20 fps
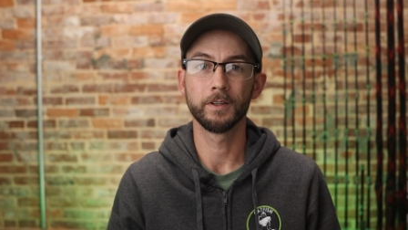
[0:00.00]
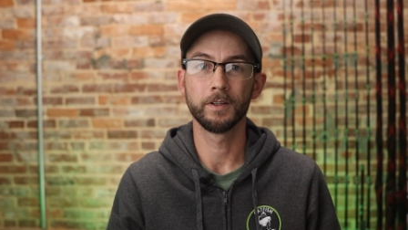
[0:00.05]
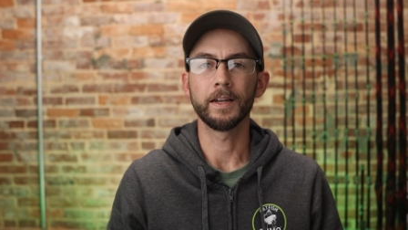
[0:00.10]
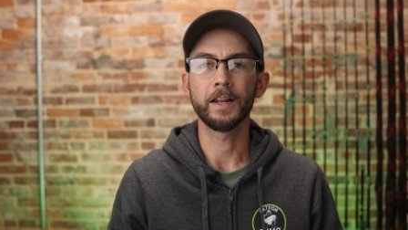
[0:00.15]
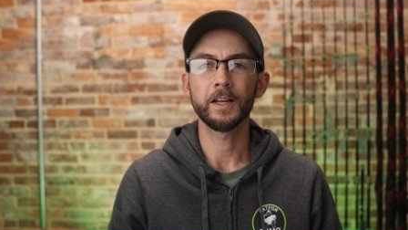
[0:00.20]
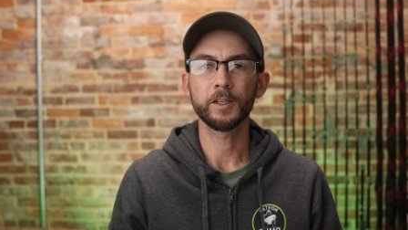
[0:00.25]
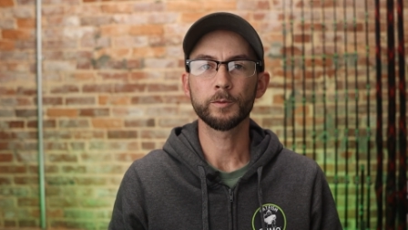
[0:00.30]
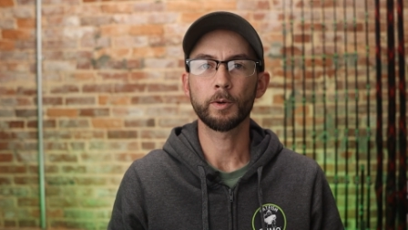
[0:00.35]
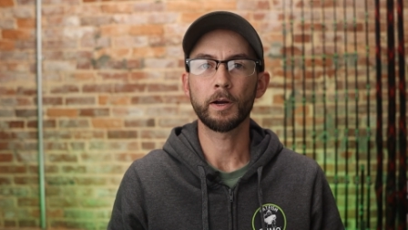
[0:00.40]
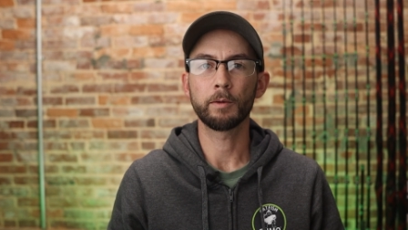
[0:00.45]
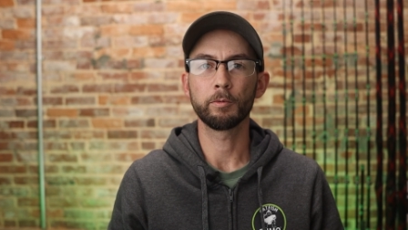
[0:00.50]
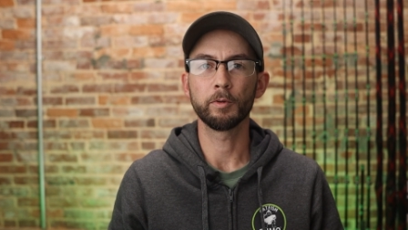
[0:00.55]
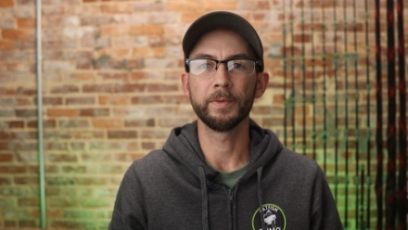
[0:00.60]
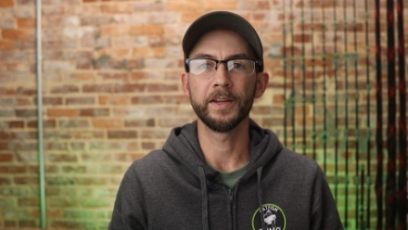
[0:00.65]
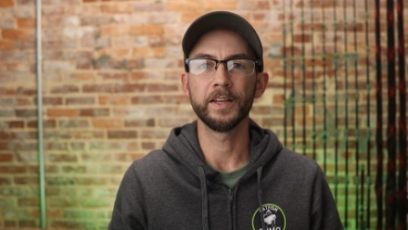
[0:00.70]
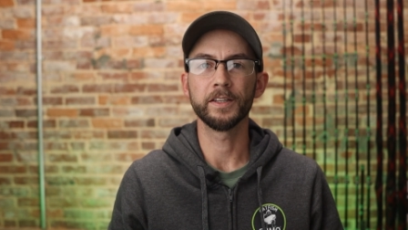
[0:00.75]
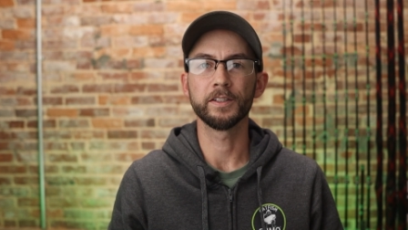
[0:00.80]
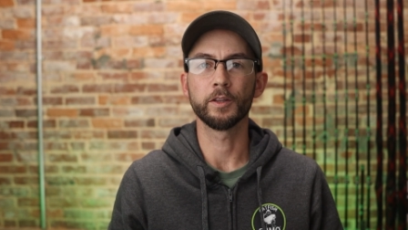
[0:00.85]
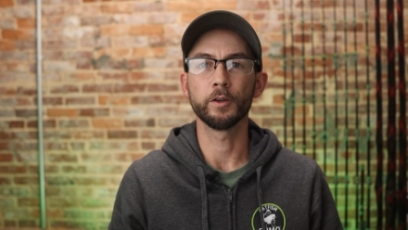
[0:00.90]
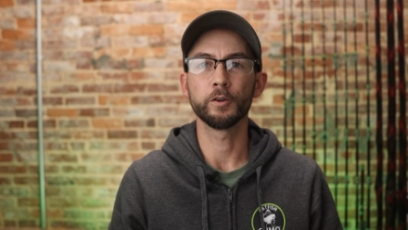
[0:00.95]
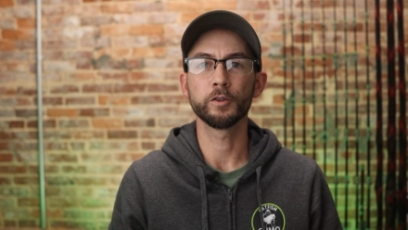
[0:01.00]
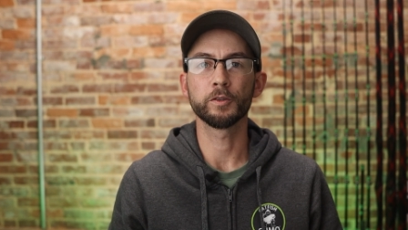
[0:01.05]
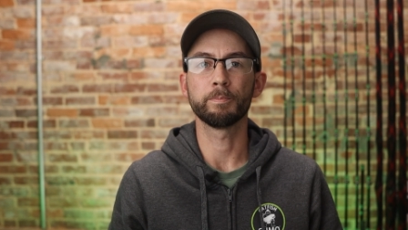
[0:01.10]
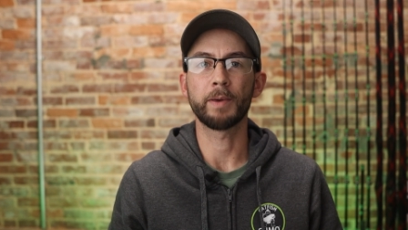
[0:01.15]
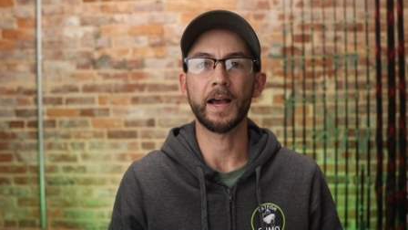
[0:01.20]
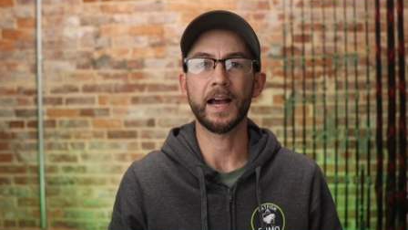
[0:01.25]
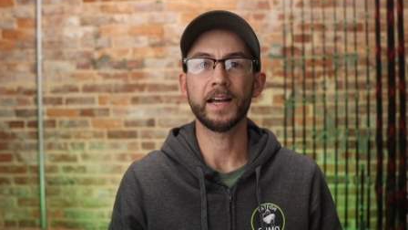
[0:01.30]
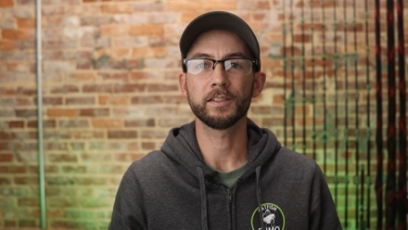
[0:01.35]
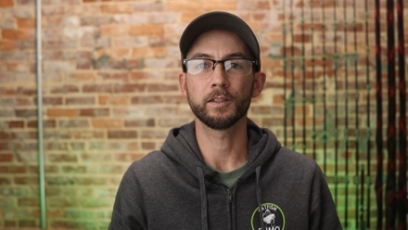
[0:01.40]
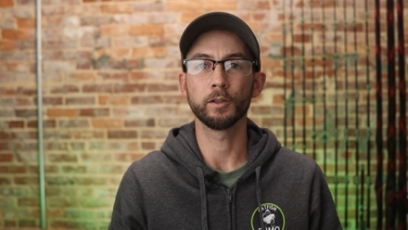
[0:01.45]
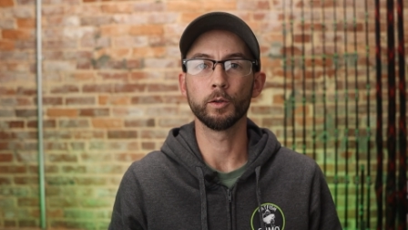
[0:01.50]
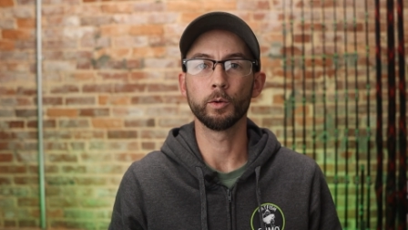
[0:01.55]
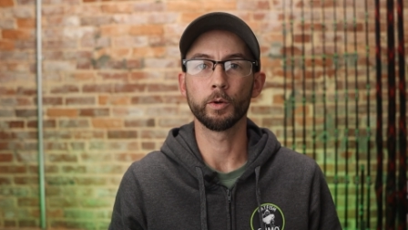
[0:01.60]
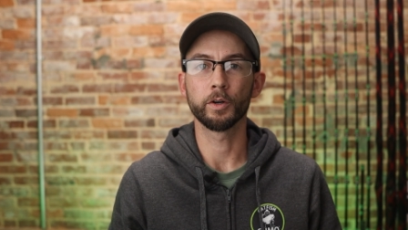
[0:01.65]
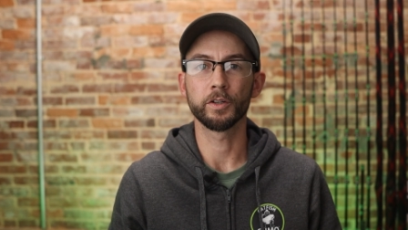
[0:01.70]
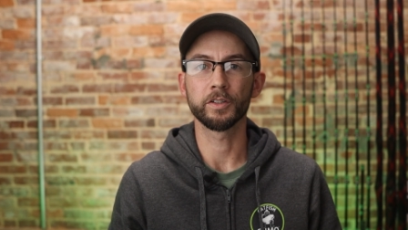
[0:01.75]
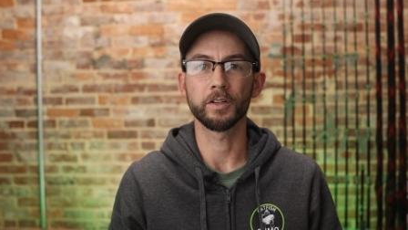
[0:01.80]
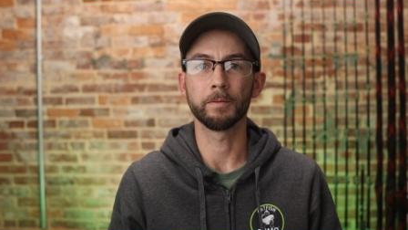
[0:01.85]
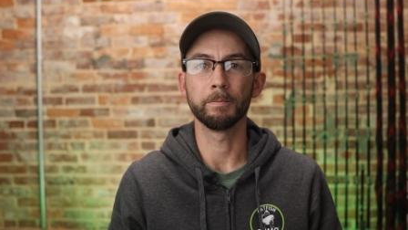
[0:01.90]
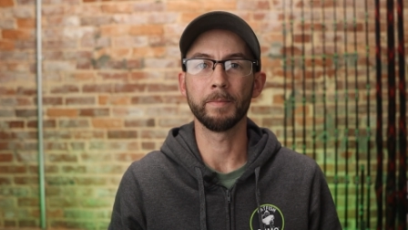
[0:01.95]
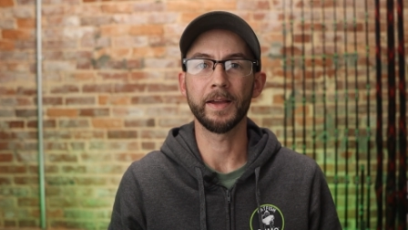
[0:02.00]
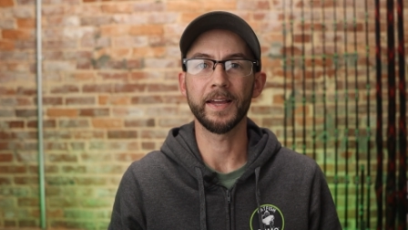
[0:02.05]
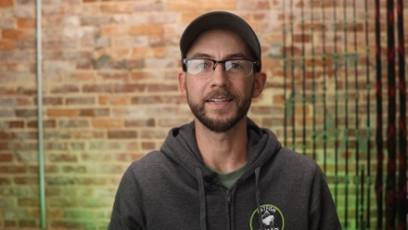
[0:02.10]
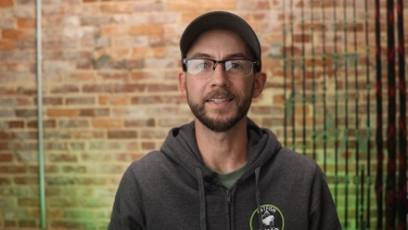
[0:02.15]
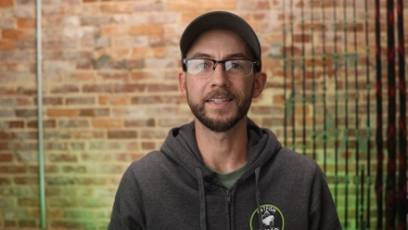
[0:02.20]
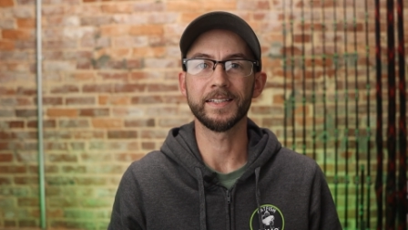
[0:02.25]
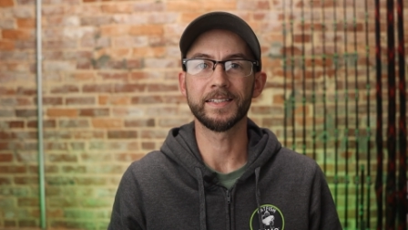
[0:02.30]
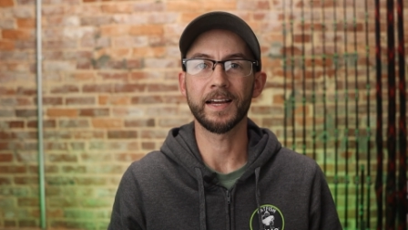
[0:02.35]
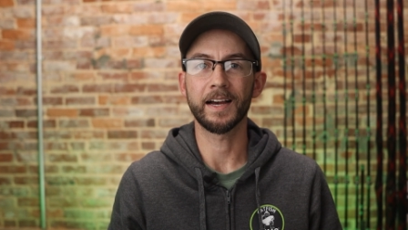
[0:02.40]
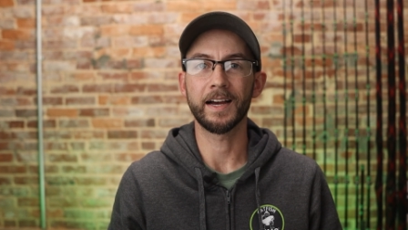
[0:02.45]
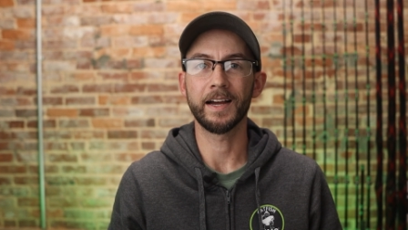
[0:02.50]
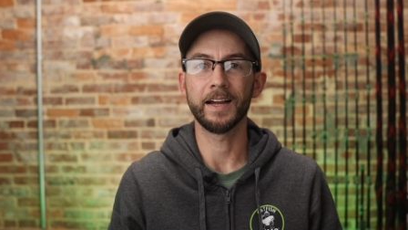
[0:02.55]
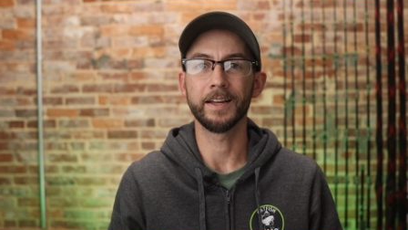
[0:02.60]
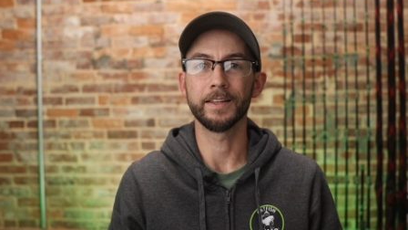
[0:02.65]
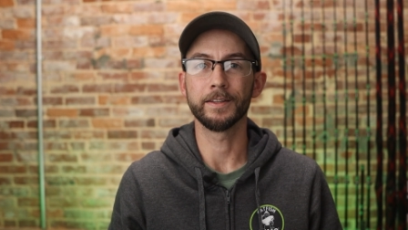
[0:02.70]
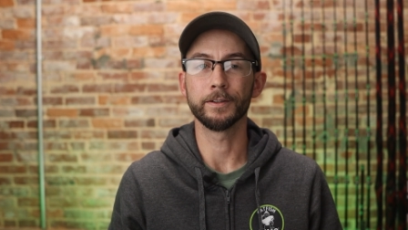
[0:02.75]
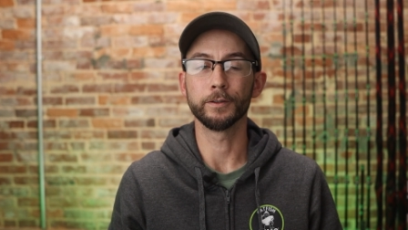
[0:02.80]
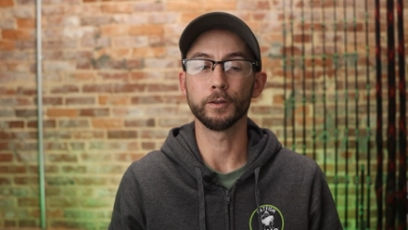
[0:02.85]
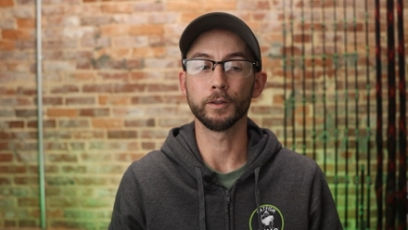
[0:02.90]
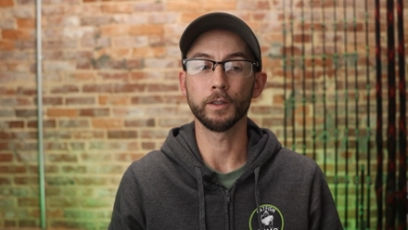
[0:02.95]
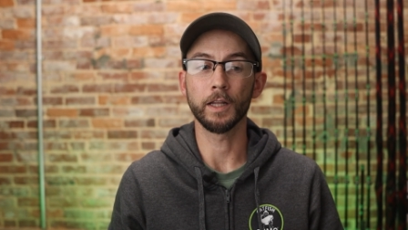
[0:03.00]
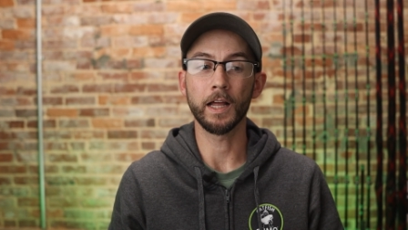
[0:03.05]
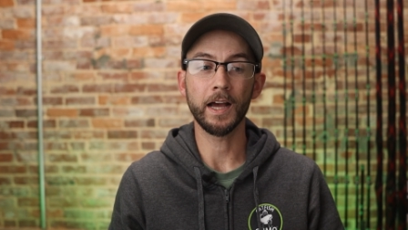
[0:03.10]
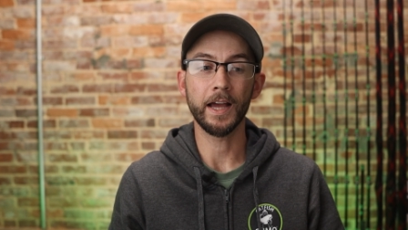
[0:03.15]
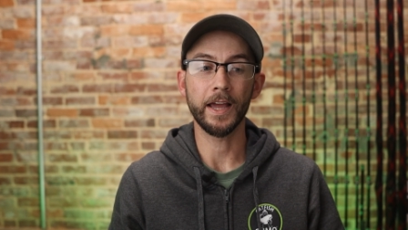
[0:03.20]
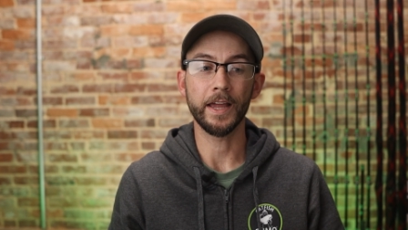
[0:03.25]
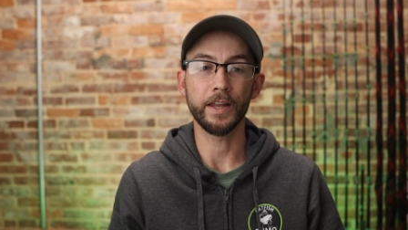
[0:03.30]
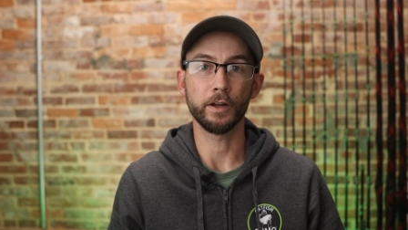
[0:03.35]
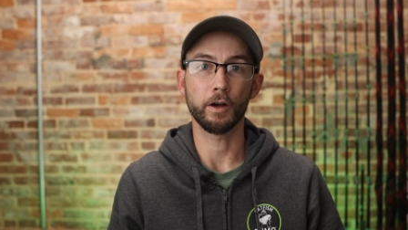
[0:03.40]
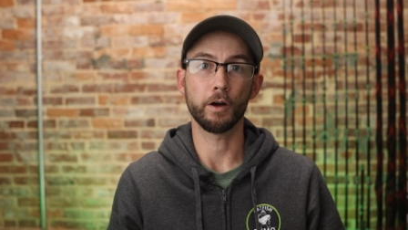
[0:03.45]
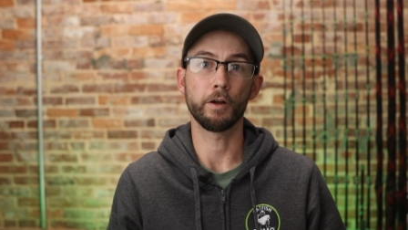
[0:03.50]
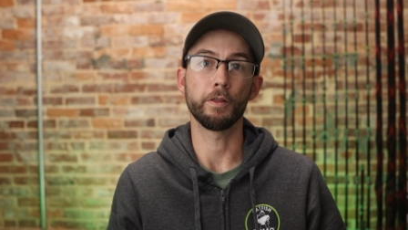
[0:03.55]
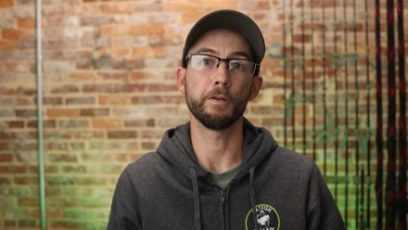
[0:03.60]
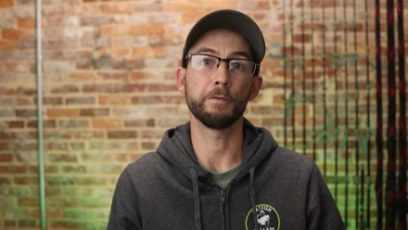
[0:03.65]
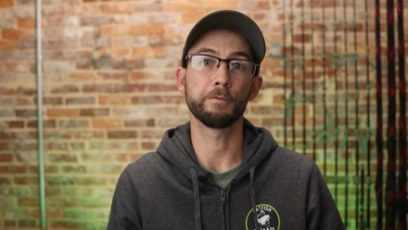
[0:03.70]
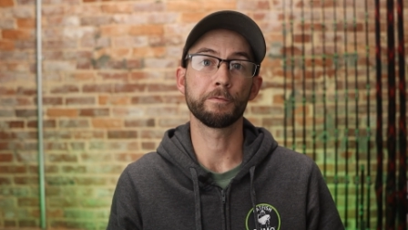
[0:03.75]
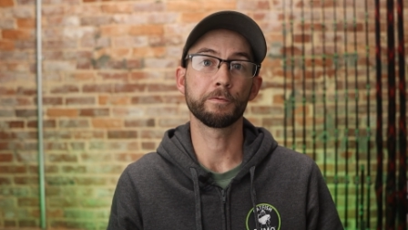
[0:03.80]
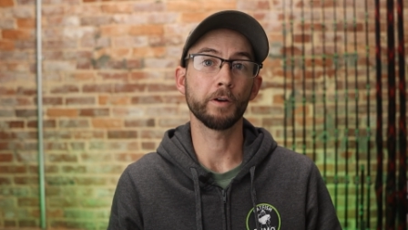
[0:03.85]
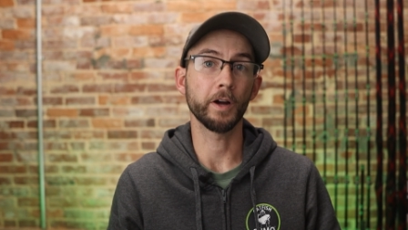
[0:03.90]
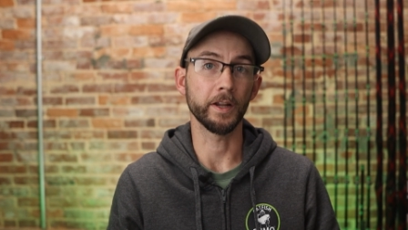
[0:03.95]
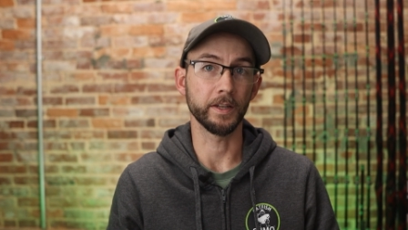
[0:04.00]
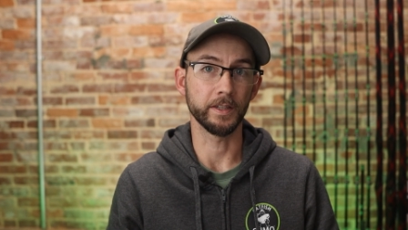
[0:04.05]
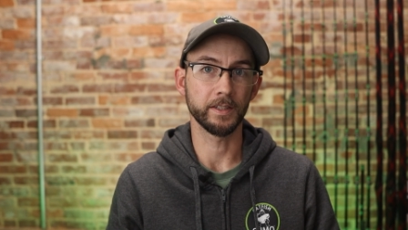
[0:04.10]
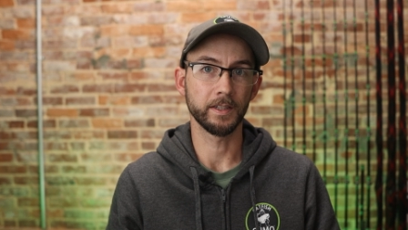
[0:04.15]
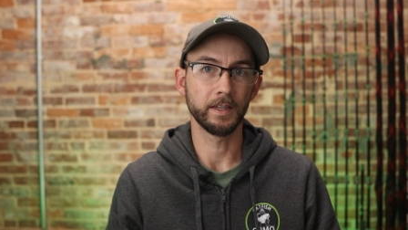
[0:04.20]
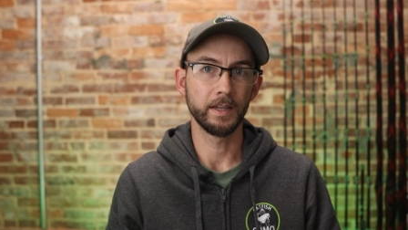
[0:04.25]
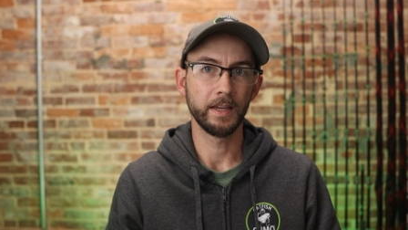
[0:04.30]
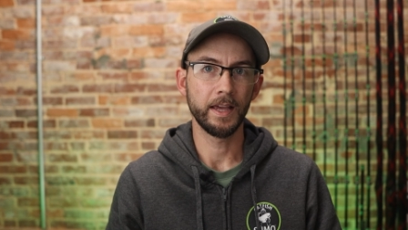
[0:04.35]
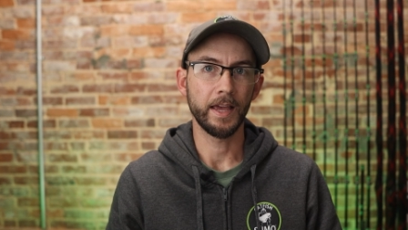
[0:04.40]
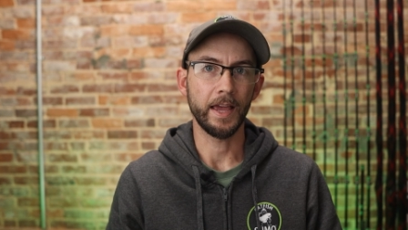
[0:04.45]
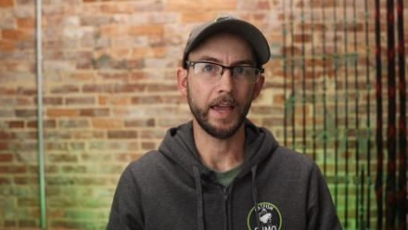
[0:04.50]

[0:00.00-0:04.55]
The next problem is those bass lures are made to tie your line on the front